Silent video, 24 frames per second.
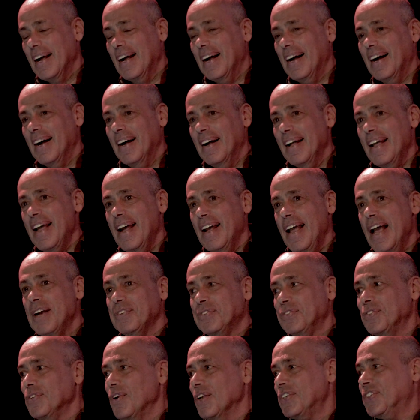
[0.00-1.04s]

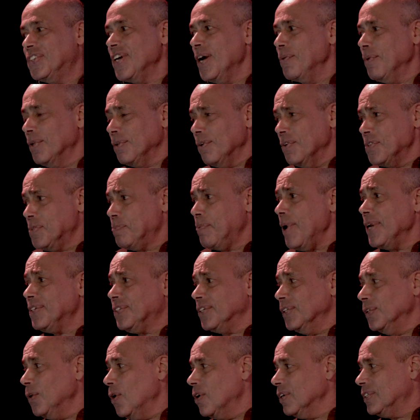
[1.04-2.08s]
astronauts say when they're in
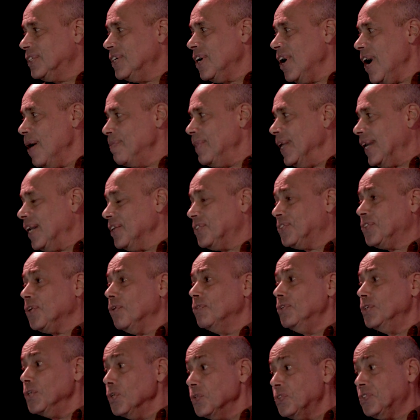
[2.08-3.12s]
space a long time, they get
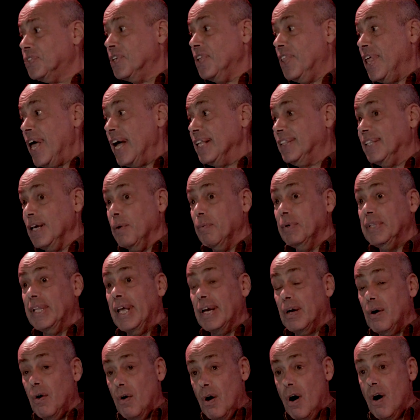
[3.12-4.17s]
so used to that that when
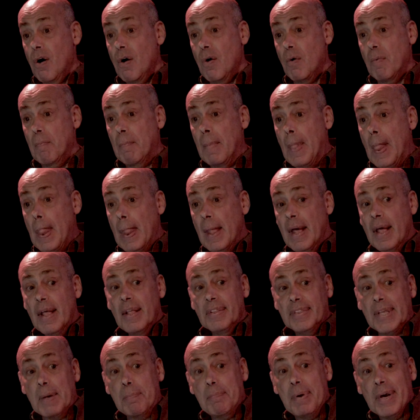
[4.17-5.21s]
they go home,
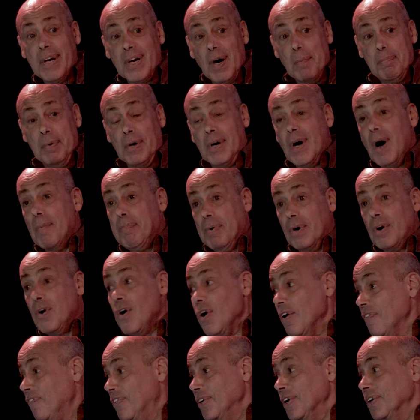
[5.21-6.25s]
they pick up a cup of
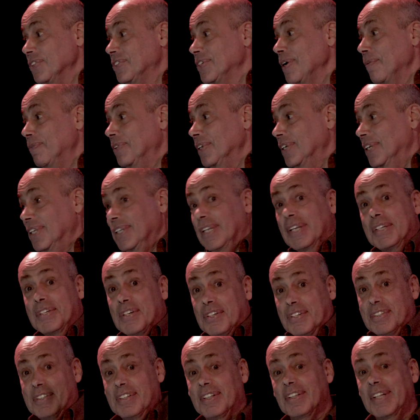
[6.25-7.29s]
coffee or something and they
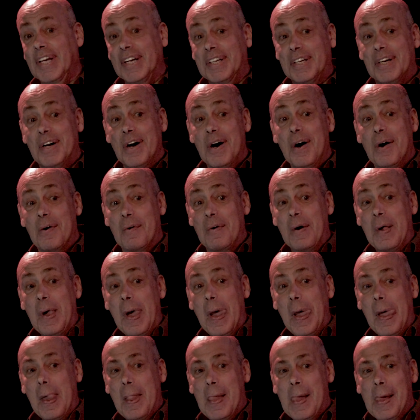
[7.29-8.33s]
just let it go.
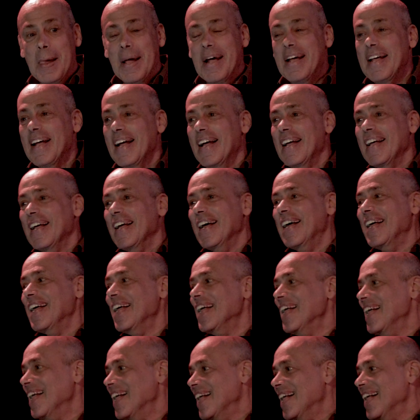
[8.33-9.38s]

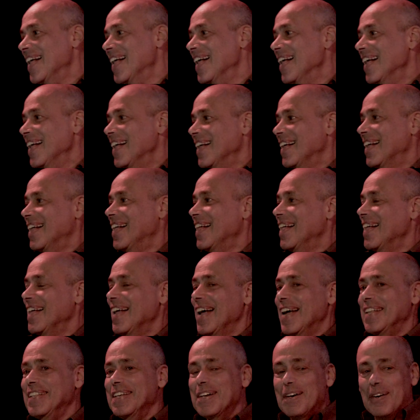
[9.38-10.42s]

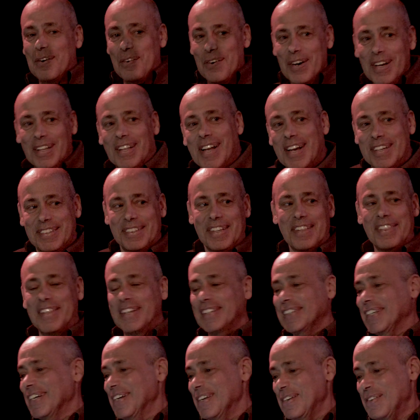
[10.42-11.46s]
and they don't realize that
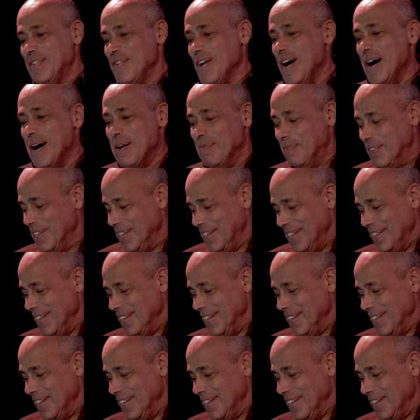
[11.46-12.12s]
thing's going to drop.